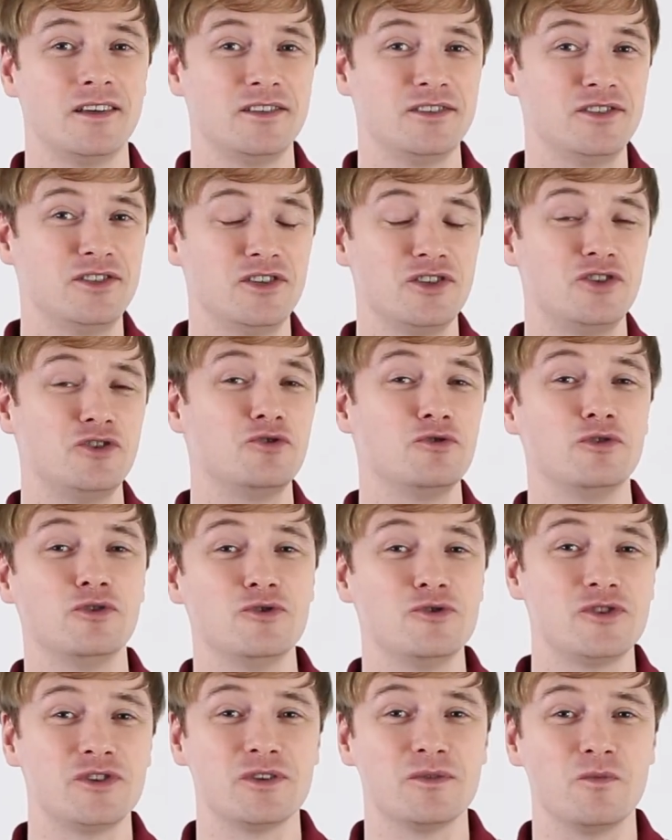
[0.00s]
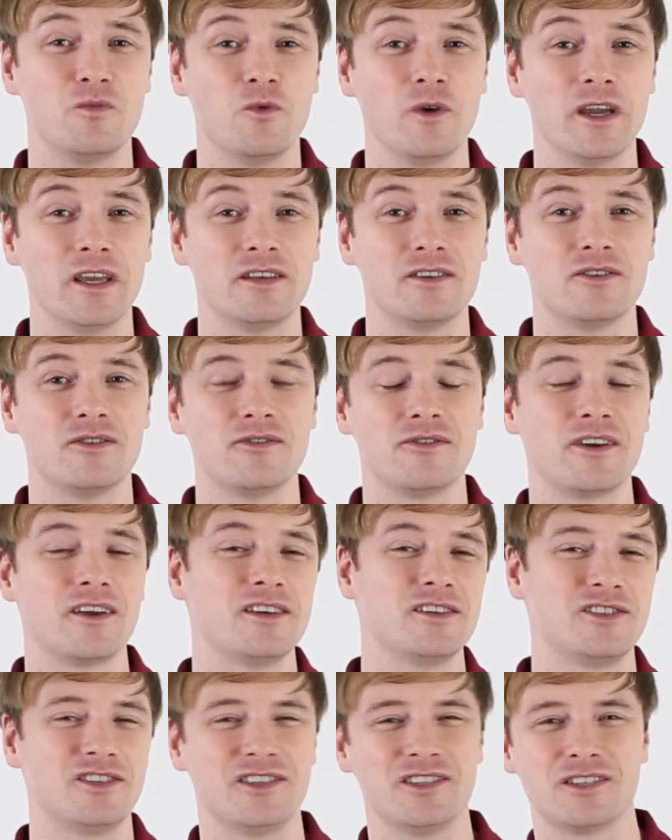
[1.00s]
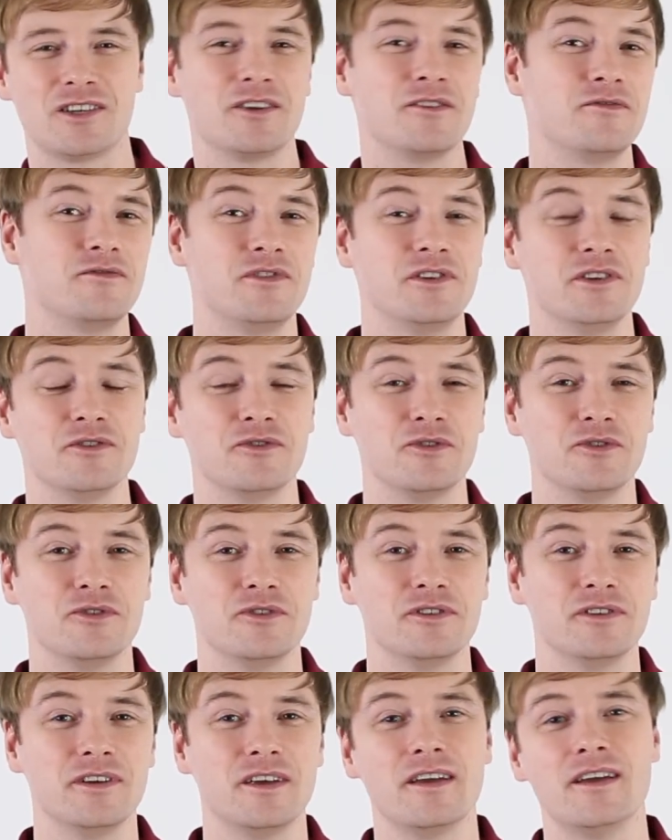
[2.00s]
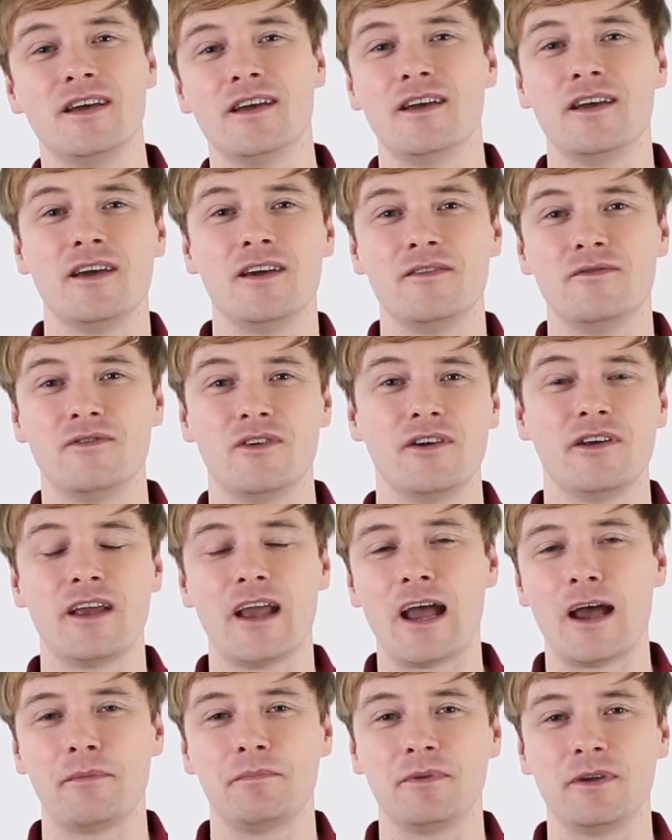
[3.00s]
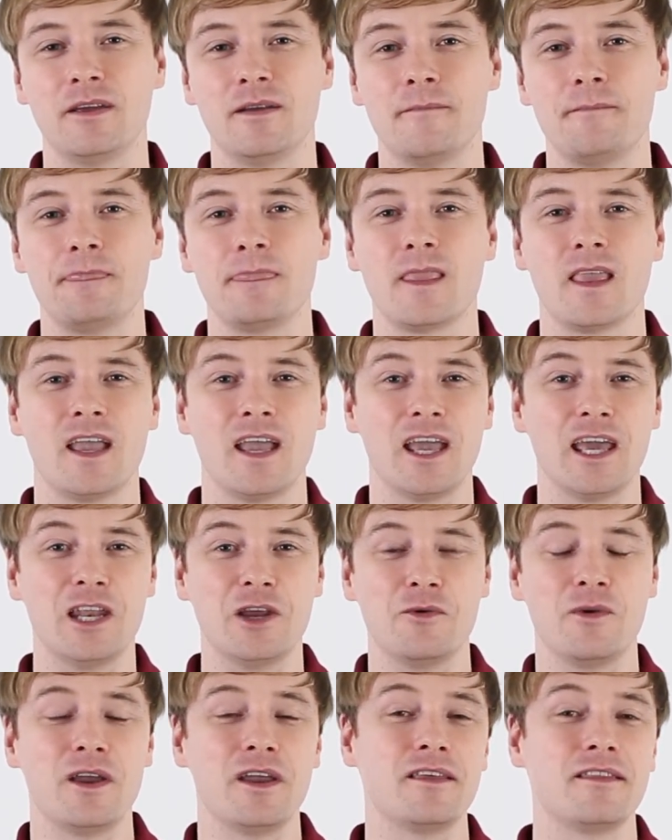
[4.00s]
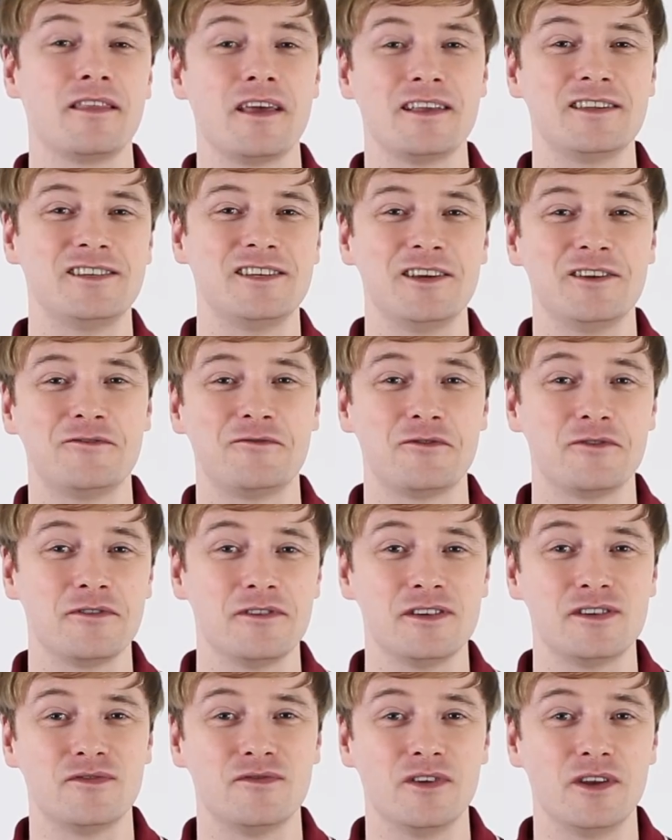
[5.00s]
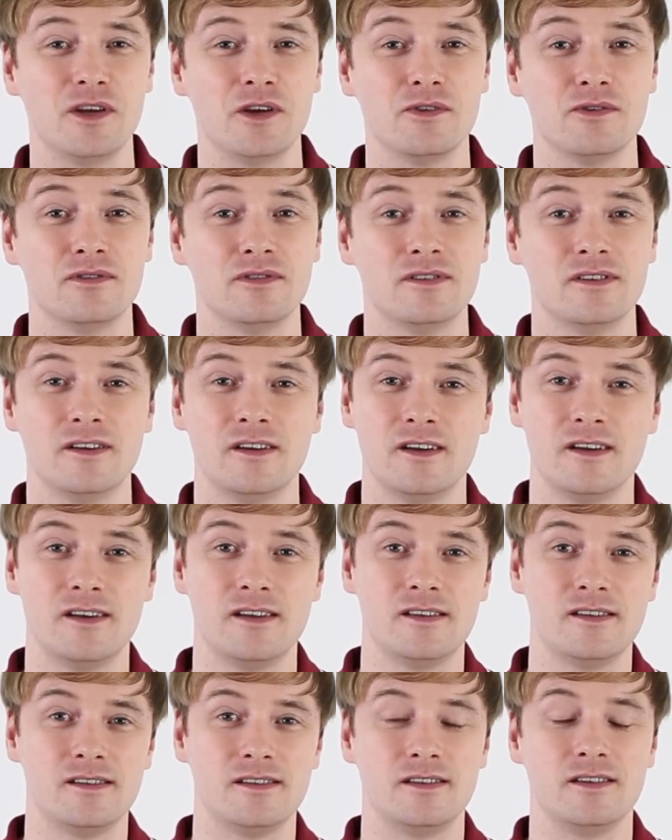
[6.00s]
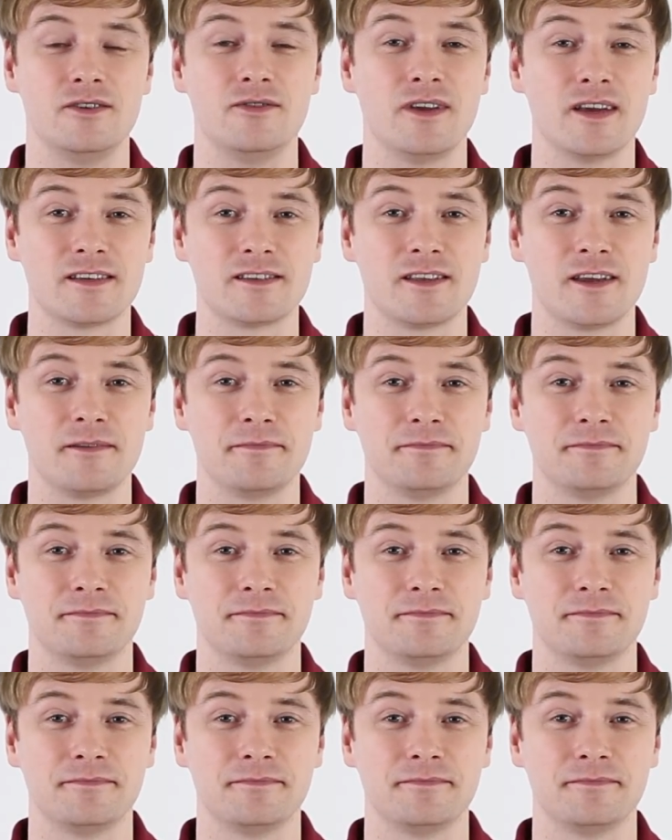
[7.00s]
Did you lose some weight? Okay, she's going to feel good and very happy. Anyway, that's it for this video. See you next time.